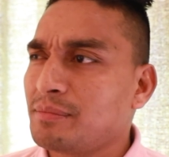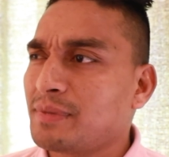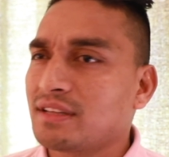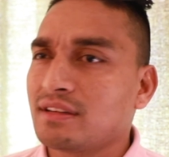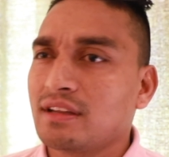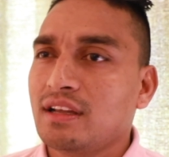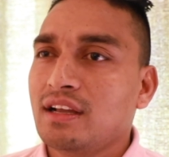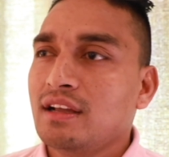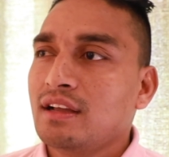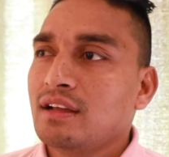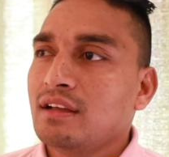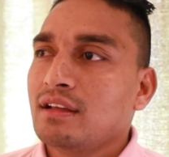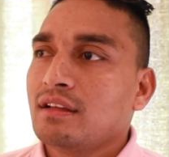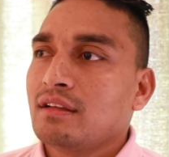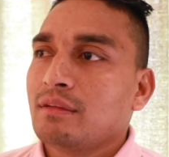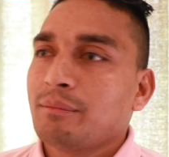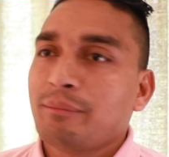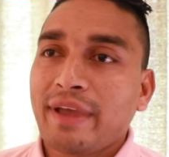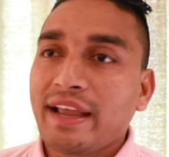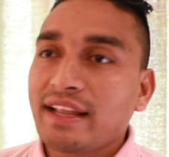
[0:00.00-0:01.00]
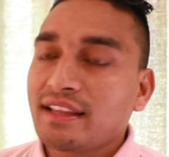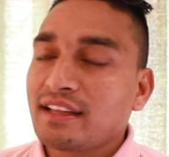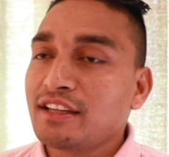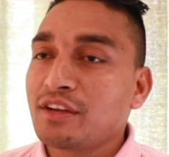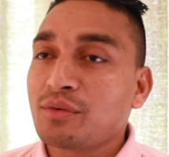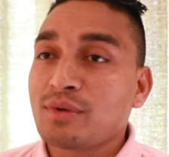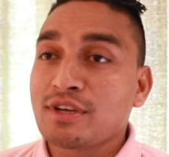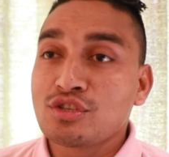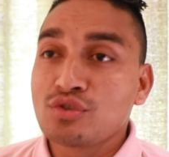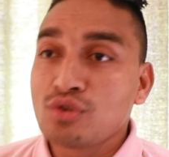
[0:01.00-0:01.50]
But back then
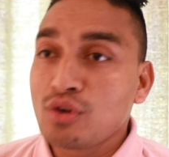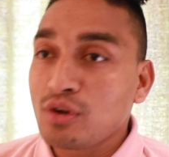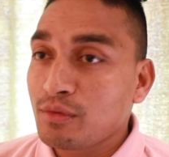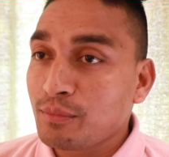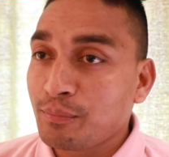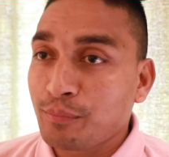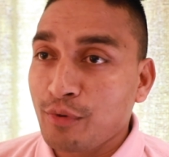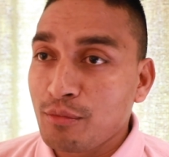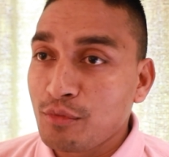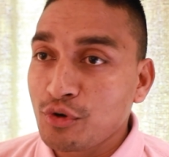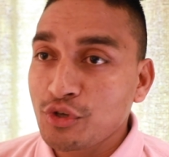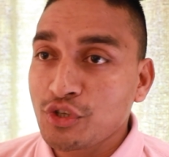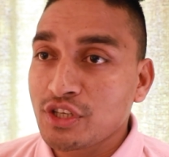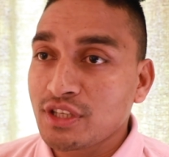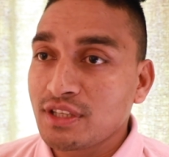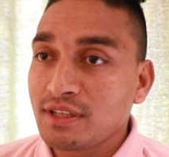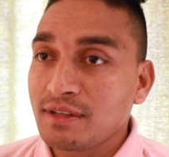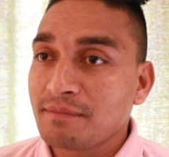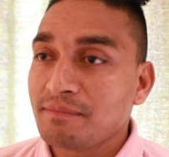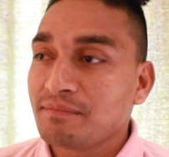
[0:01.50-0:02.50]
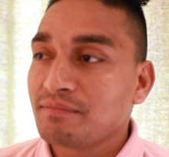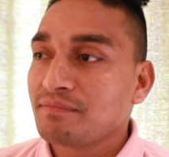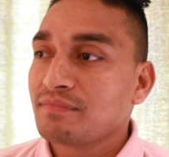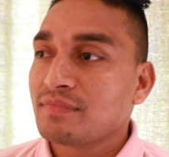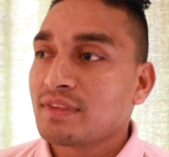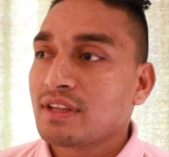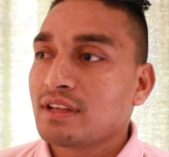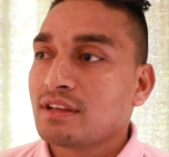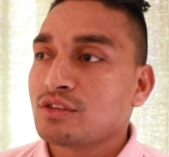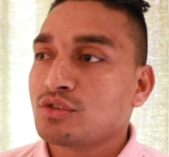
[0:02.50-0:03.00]
there was no promotion,
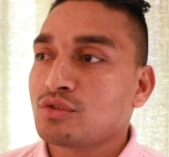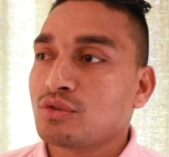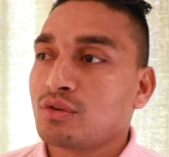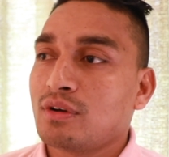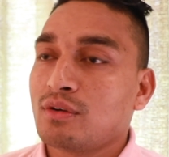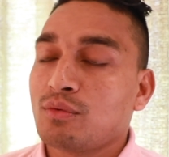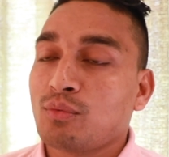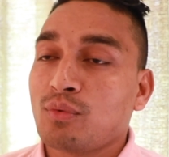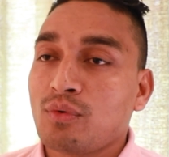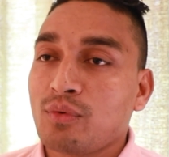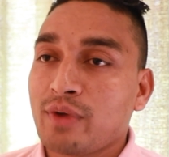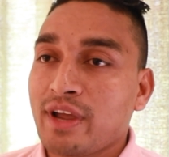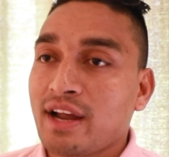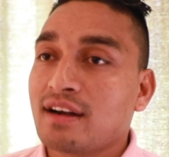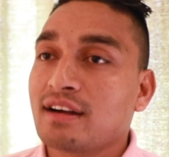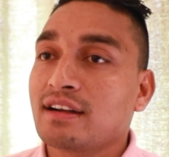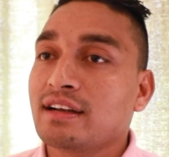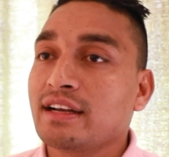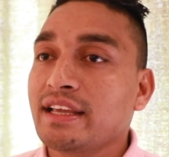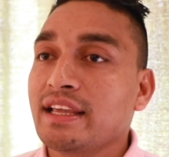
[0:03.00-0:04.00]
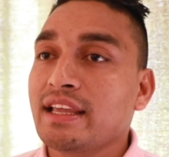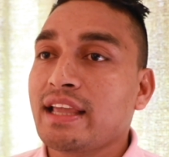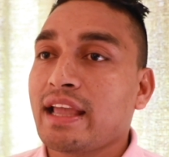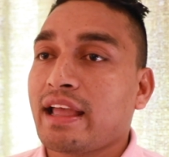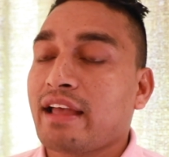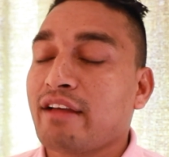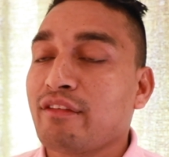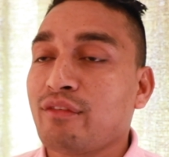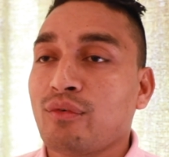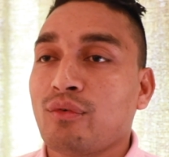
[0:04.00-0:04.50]
so we hardly
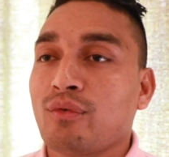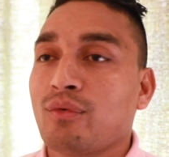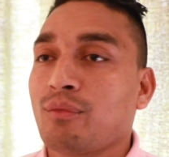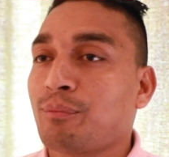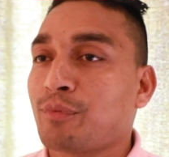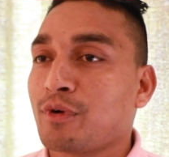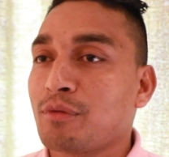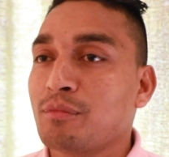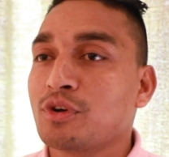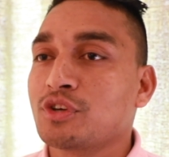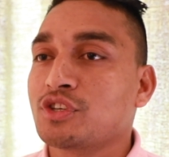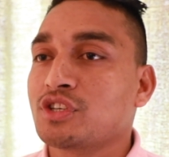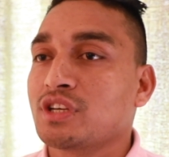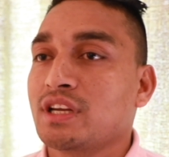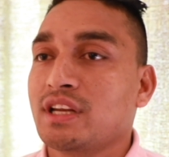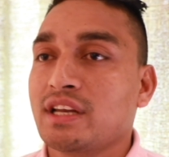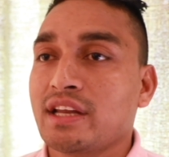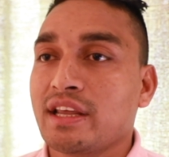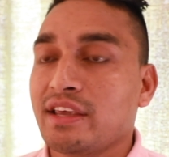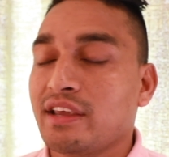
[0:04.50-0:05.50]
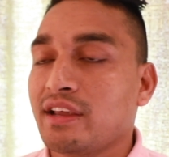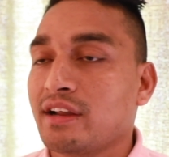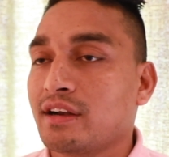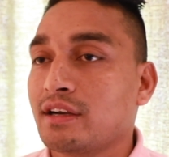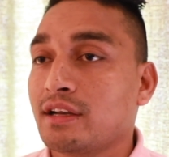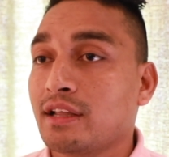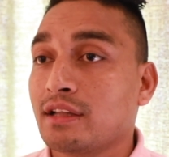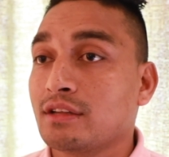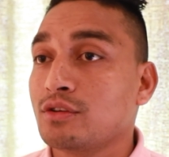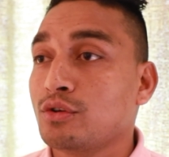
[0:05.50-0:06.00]
have promotion in a
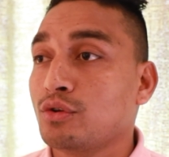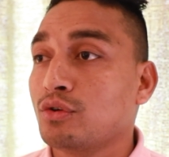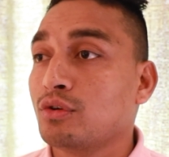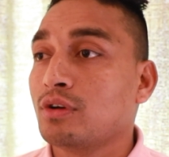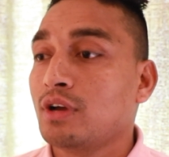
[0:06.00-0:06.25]
year, then